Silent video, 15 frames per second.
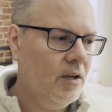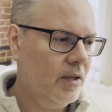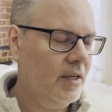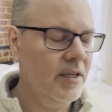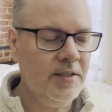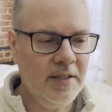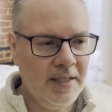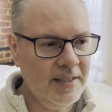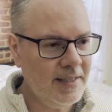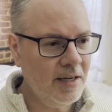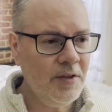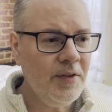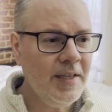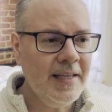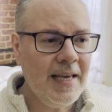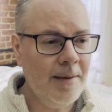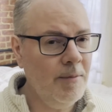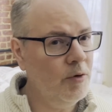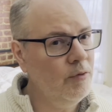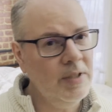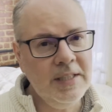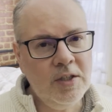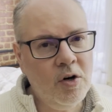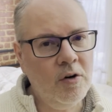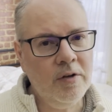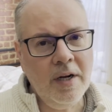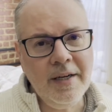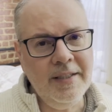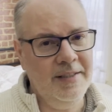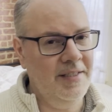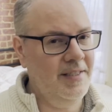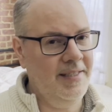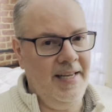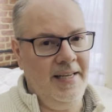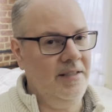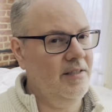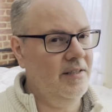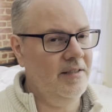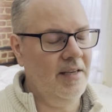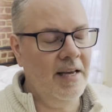because because I don't think Gemmell really caught on in the states.